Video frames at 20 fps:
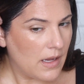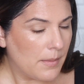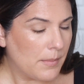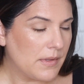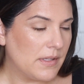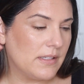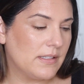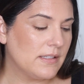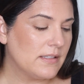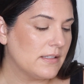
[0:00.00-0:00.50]

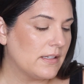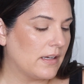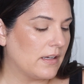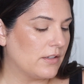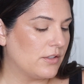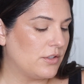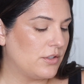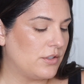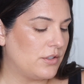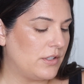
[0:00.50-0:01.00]
But this is like a
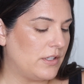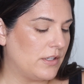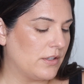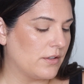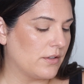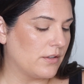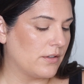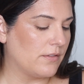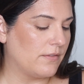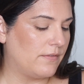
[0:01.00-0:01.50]

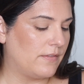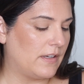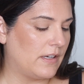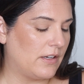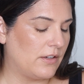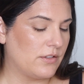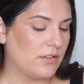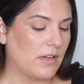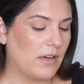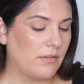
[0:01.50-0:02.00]
sheer
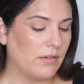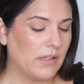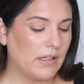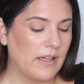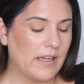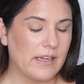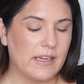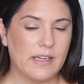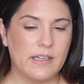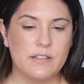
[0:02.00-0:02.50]
finish and I really
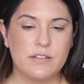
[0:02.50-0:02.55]
like it.